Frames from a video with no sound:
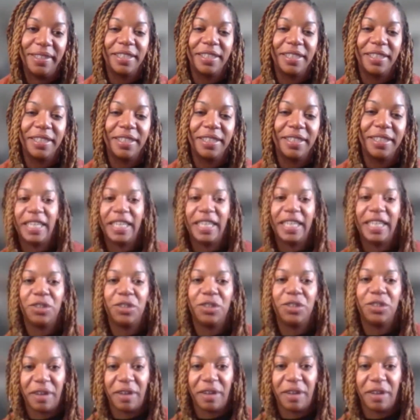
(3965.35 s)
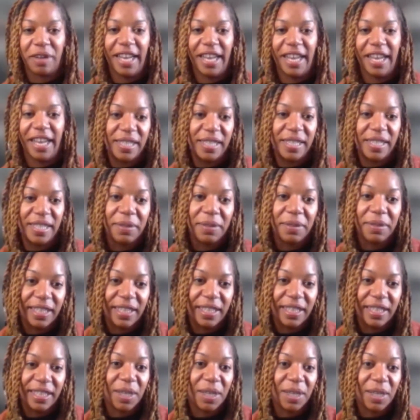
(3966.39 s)
kitchen right now is something that
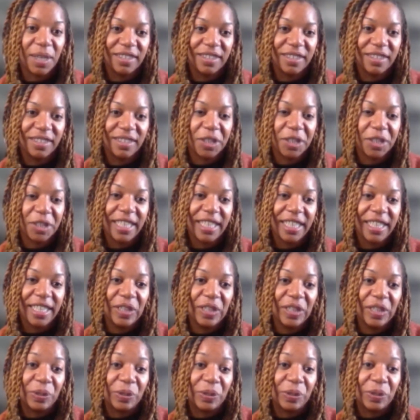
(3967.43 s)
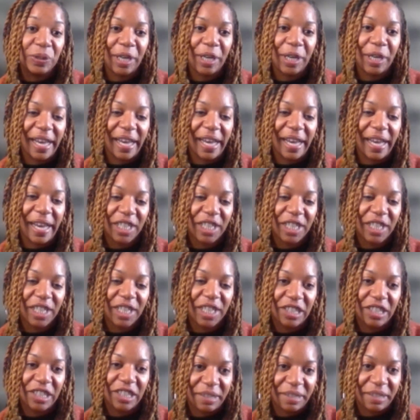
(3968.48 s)
someone created through their imagination
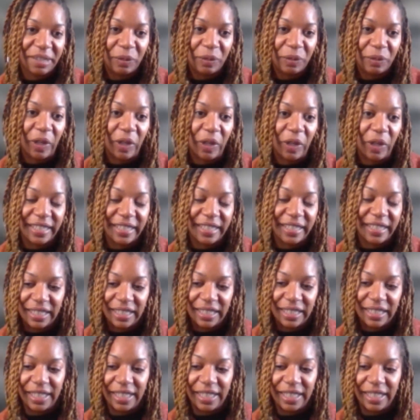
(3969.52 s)
before it existed.